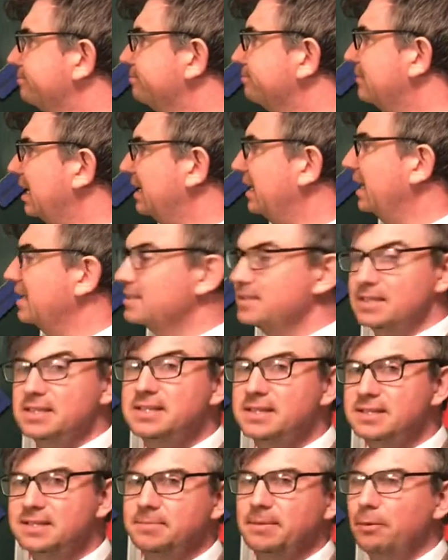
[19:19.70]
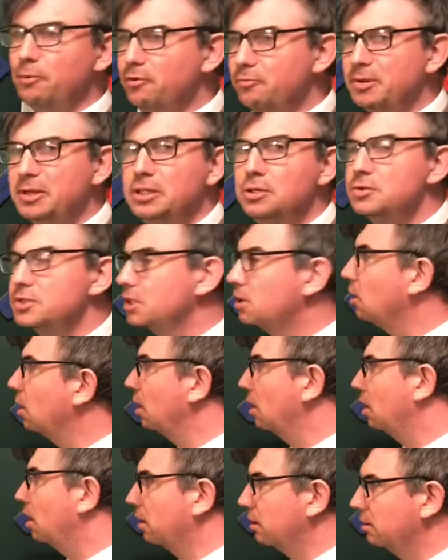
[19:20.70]
and that's the system that we've been using all
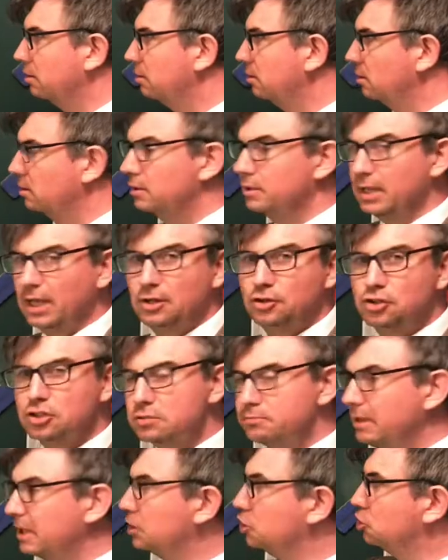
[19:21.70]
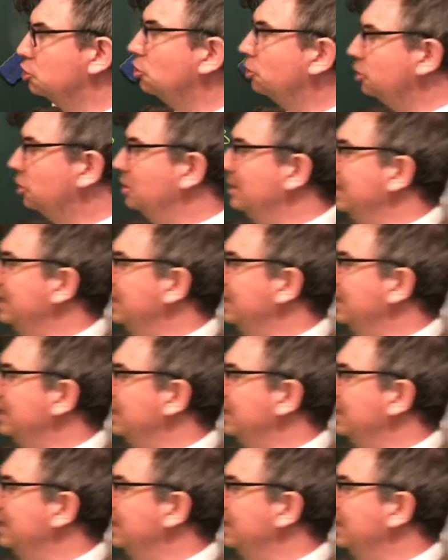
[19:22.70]
along. Yeah, just make sure your